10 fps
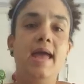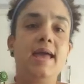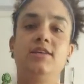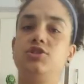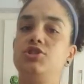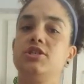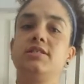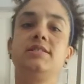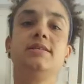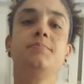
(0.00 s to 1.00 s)
is
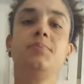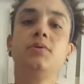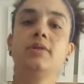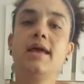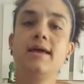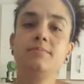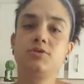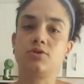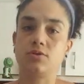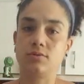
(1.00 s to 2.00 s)
just simple hip
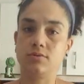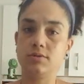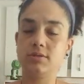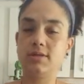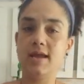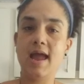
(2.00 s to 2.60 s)
circles.